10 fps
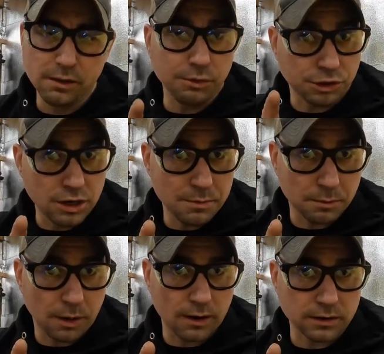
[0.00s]
with cheaper
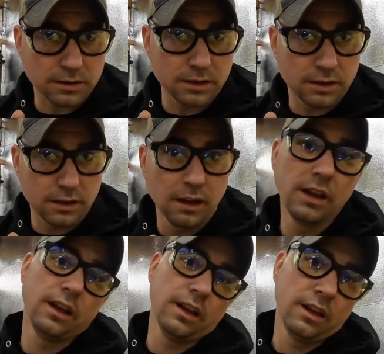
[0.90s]
parts,
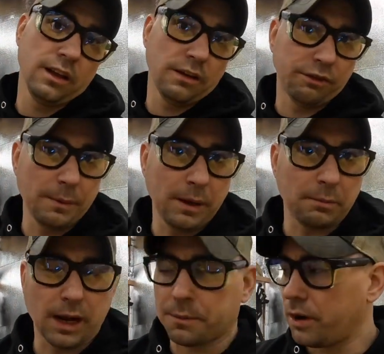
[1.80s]
flip it and
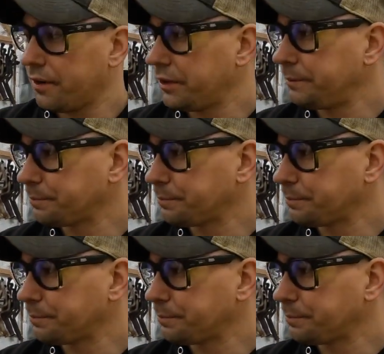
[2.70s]
make a profit?